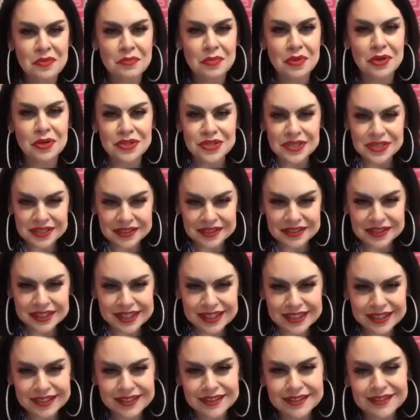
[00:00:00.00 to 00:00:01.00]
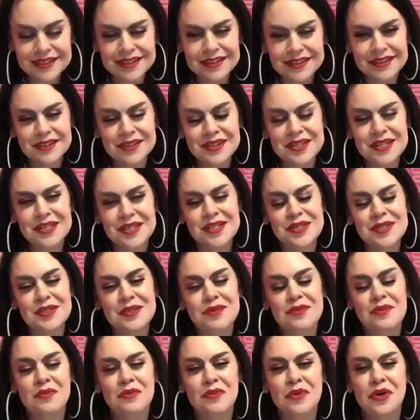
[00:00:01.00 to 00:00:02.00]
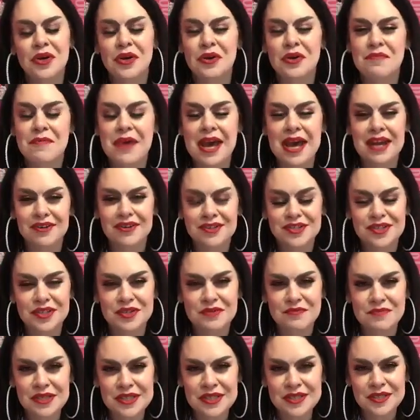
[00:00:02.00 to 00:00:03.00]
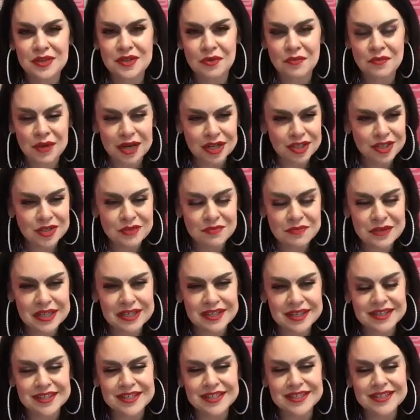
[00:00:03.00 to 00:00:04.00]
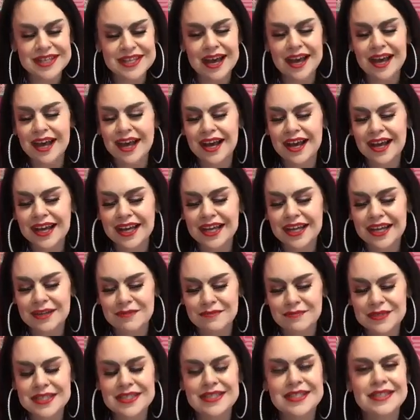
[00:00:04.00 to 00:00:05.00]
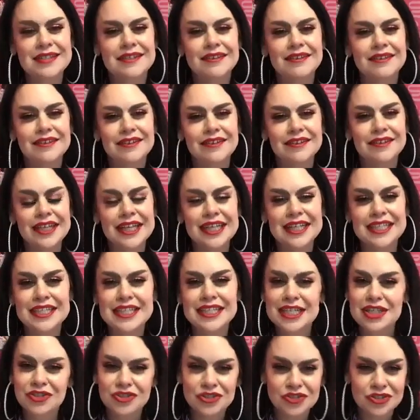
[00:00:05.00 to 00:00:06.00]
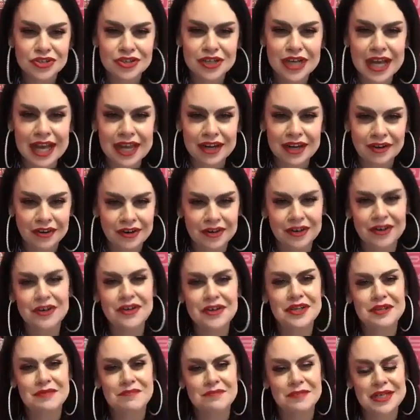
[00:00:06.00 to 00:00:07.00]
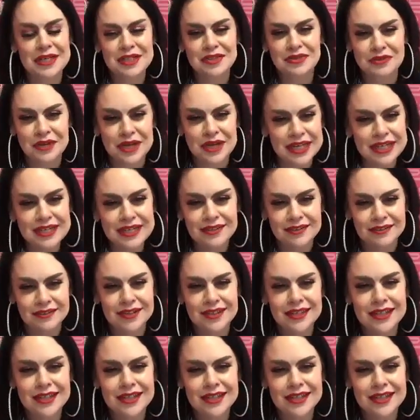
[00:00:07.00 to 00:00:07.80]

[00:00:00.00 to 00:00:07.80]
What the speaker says: Personally, this work matters to me so much because I am still a teacher at heart and by trade.